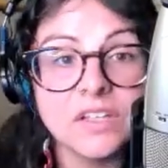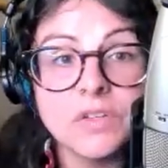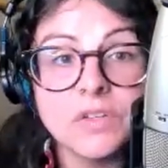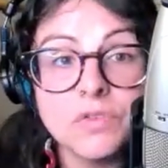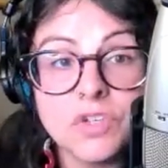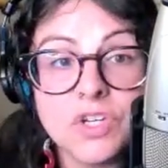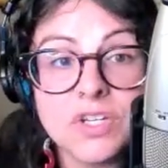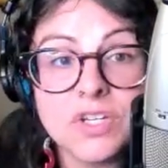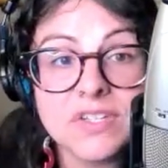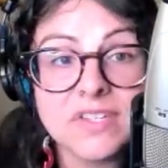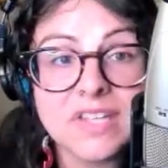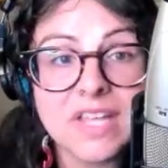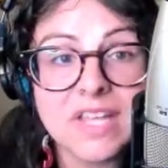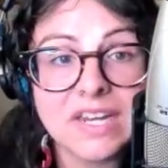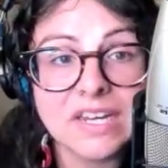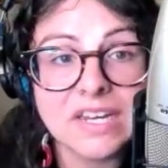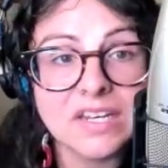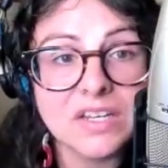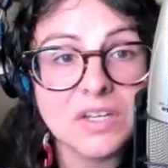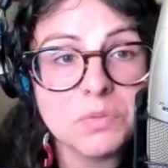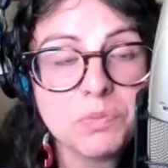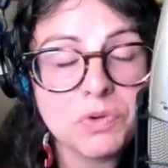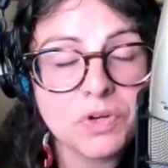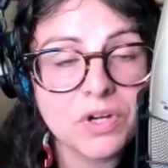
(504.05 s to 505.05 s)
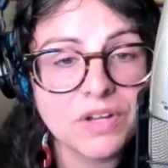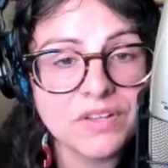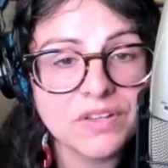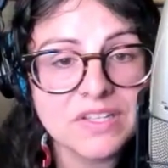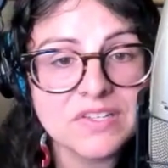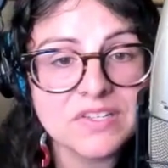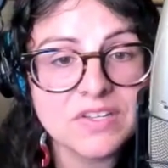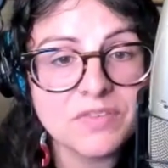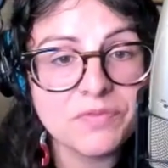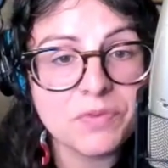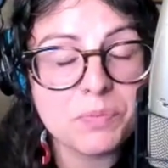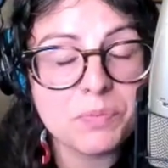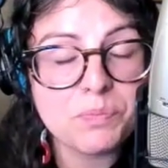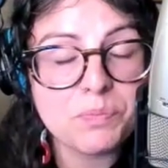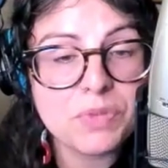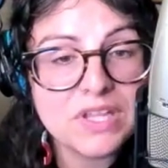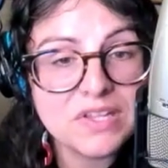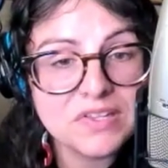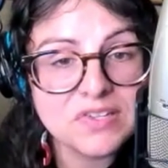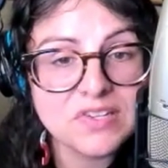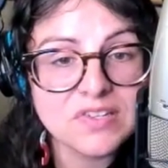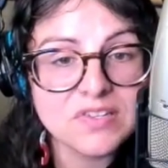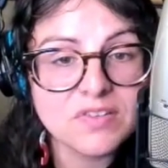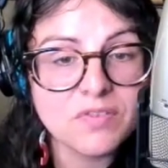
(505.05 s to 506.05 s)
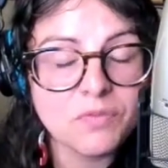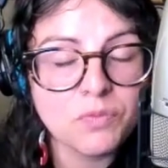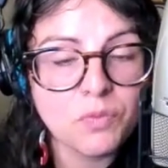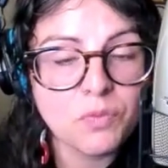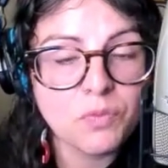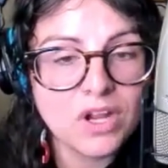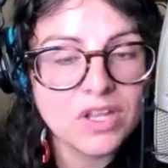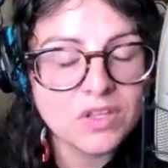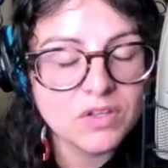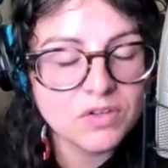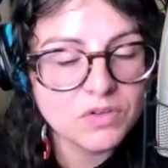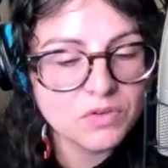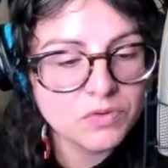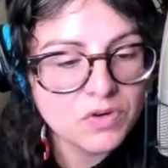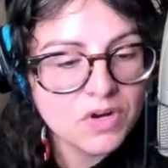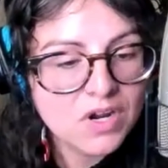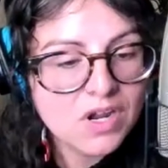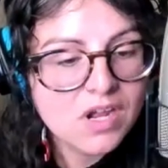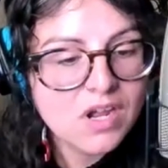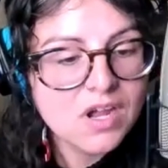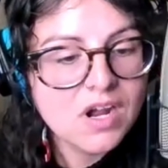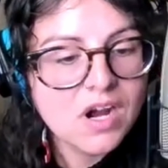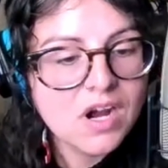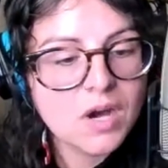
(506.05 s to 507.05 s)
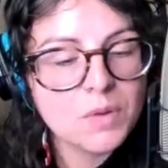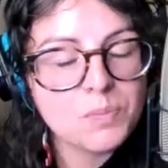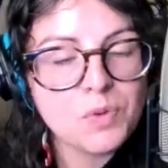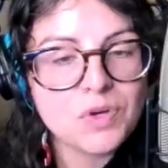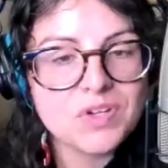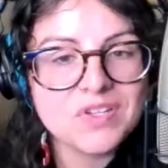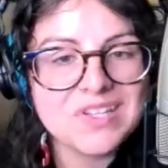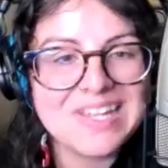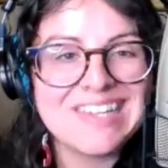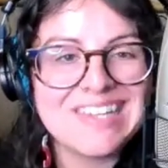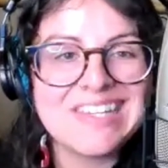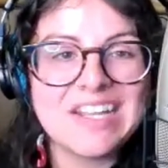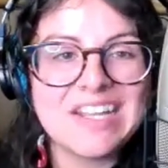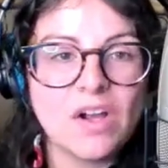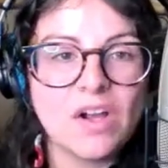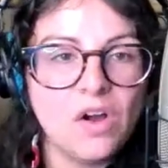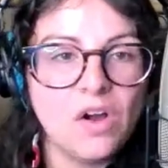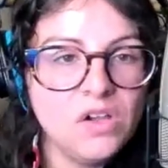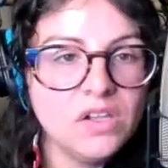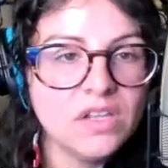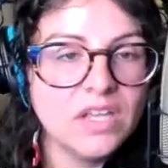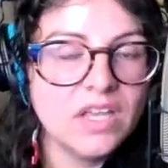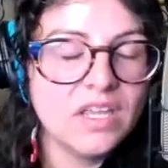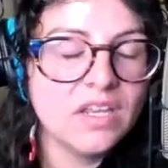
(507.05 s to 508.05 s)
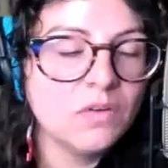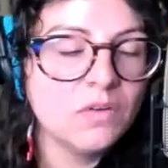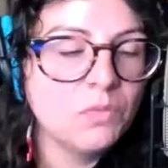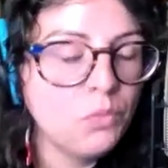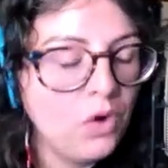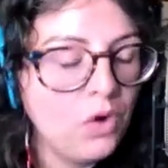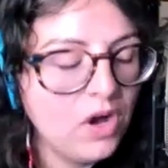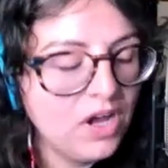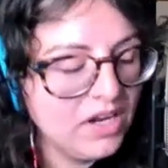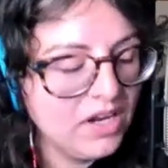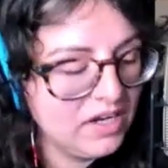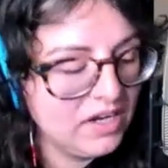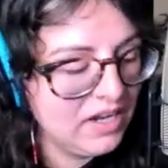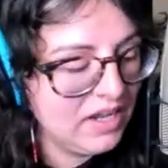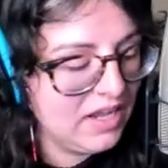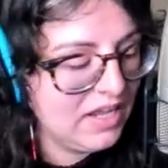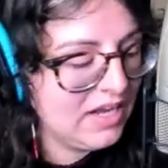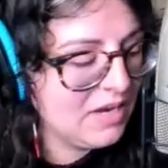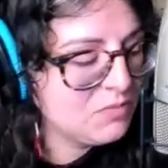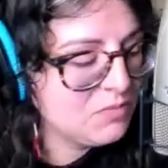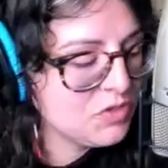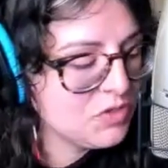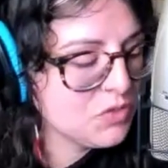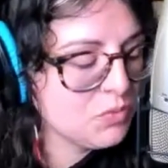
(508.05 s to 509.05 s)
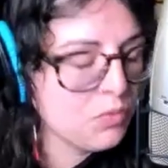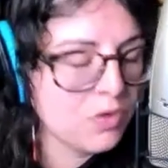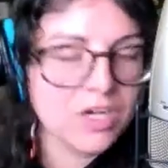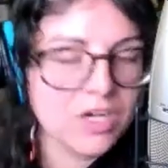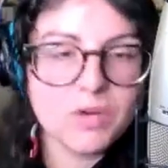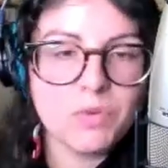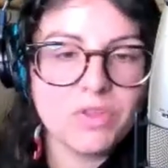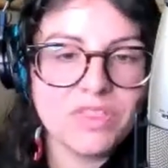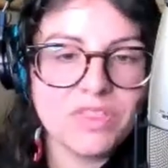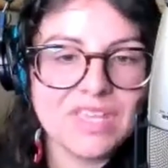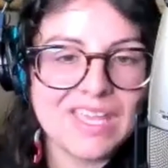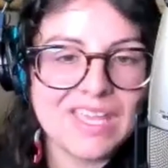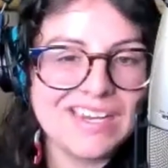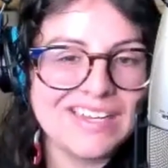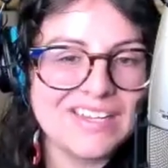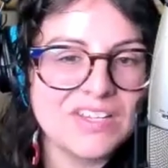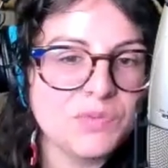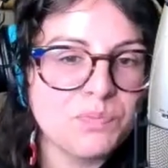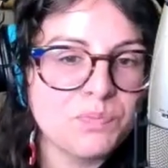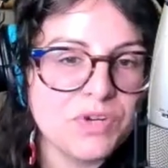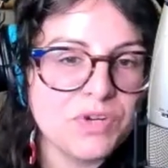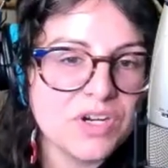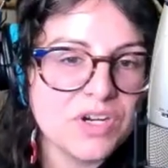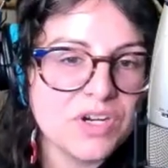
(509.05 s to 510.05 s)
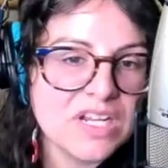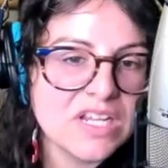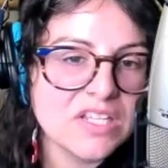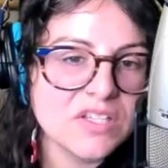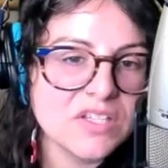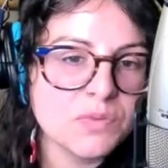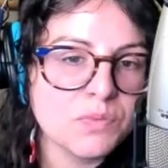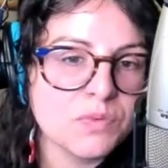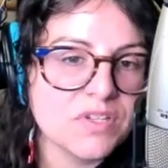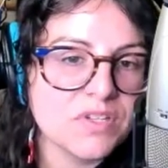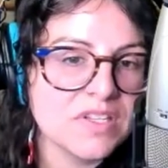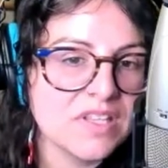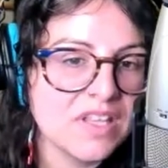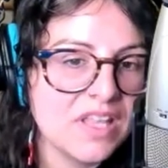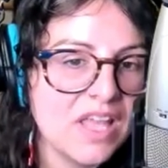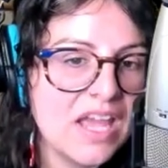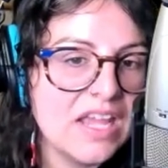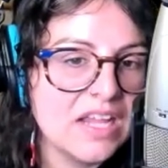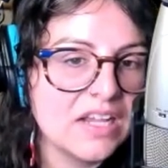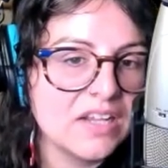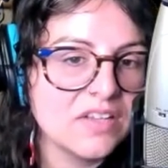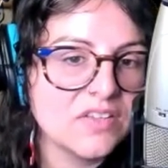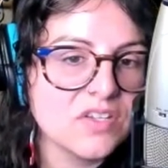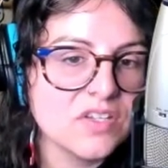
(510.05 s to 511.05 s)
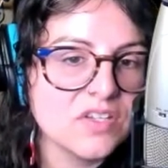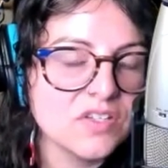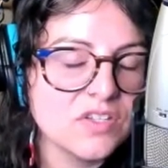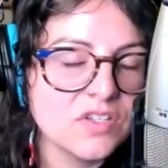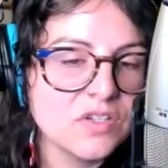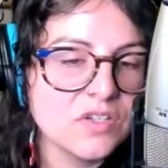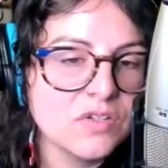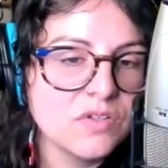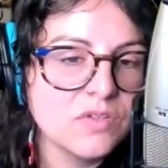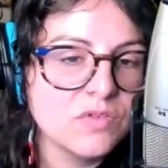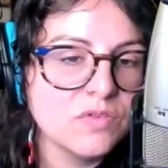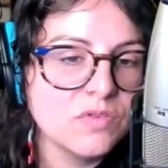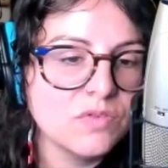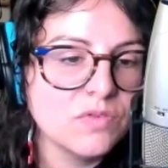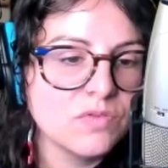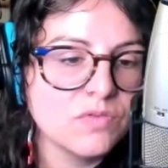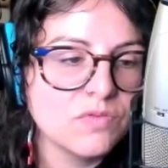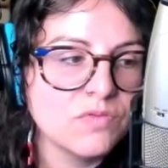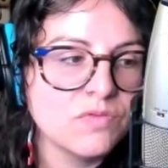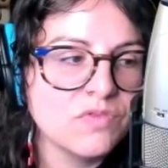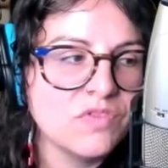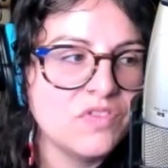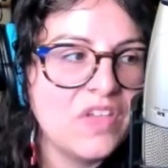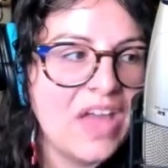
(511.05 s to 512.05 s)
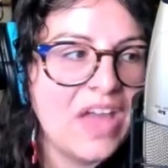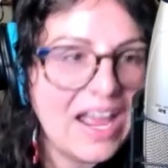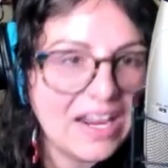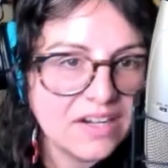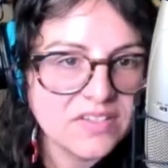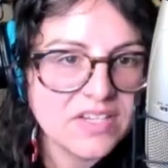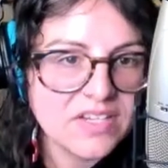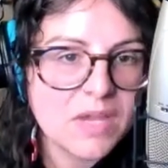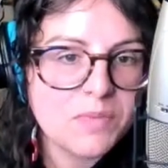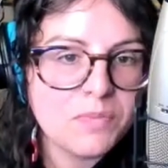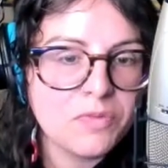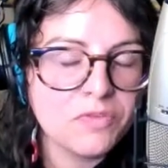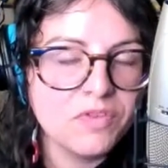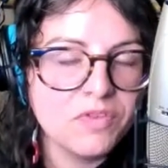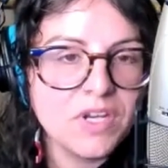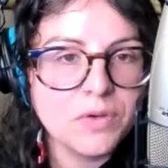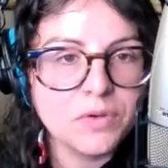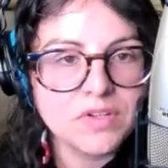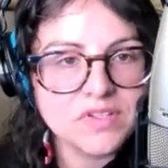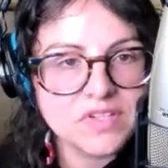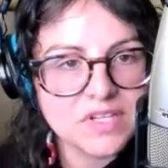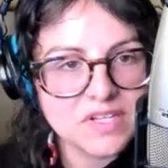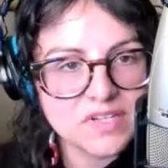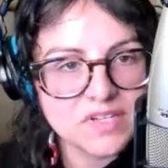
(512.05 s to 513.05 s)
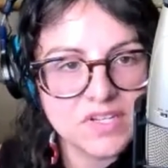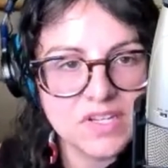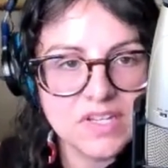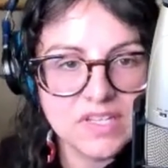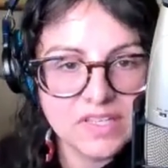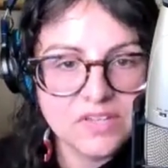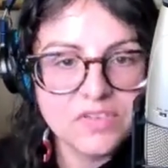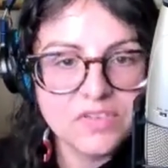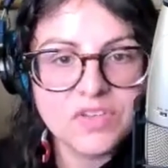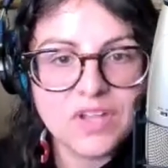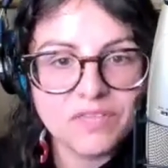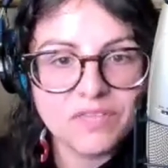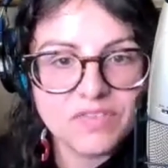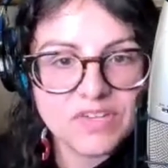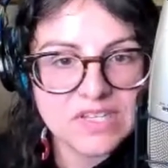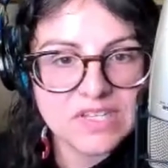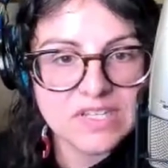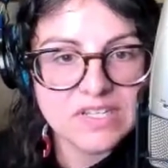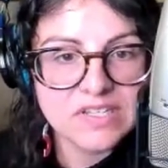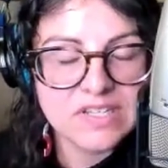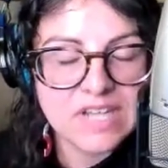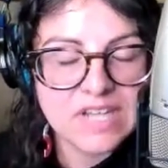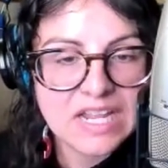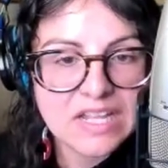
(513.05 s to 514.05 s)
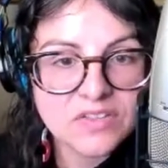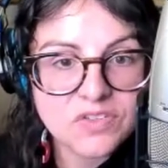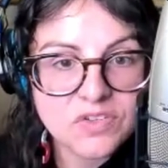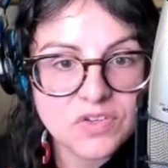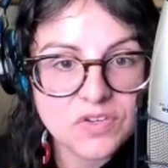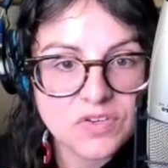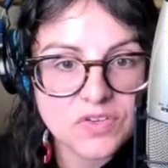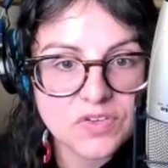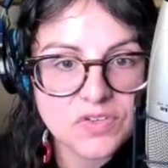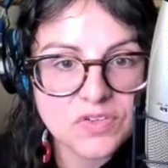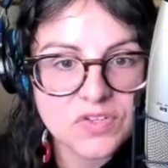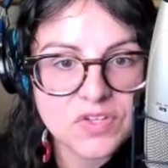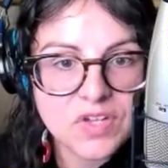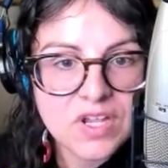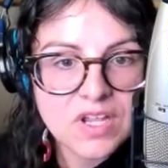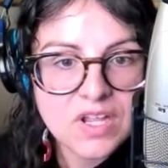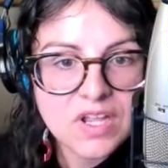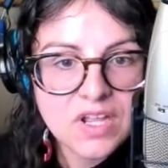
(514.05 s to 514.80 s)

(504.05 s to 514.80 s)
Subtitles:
just said it, you put all these different pieces of what you are presenting all in one. And I'm just wondering what that experience was like to do that type of video, because I see there's obviously dancers.